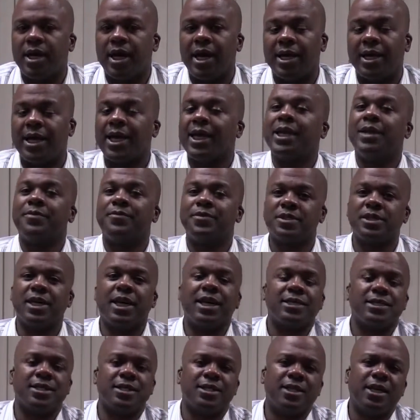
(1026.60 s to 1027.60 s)
I can't
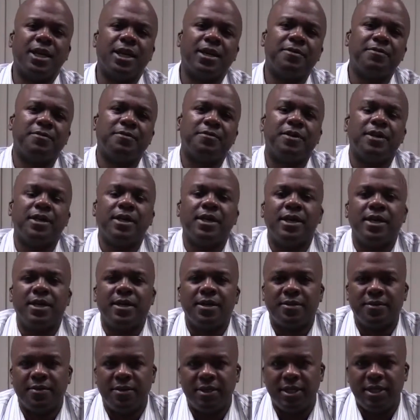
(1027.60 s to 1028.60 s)
emphasize enough
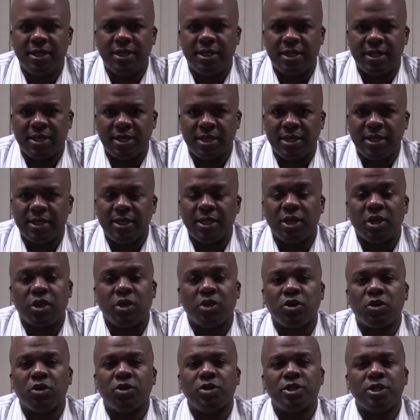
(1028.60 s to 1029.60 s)
the again the
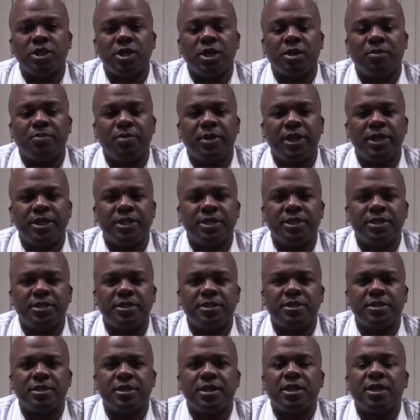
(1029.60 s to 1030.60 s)
encouraging our
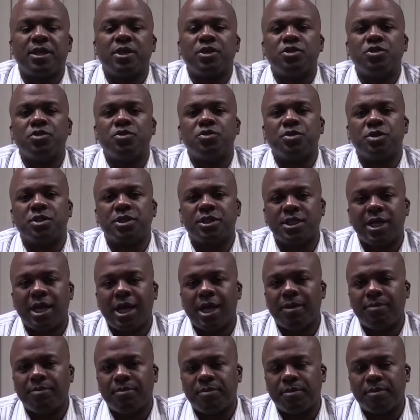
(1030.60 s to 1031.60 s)
patients to
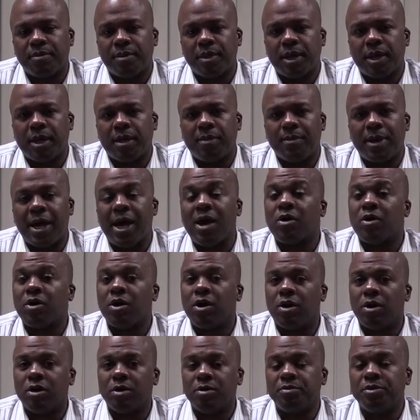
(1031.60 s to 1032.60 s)
stop uh,
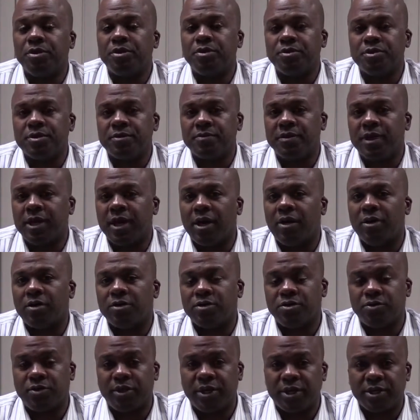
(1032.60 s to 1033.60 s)
alcohol abuse if they are
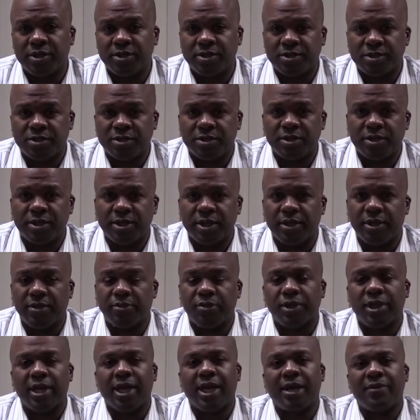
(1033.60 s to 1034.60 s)
drinkers
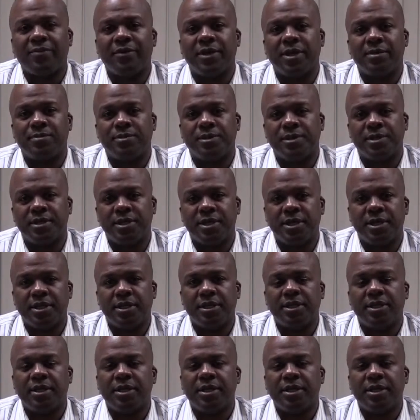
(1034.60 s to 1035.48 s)
and when they have hep C.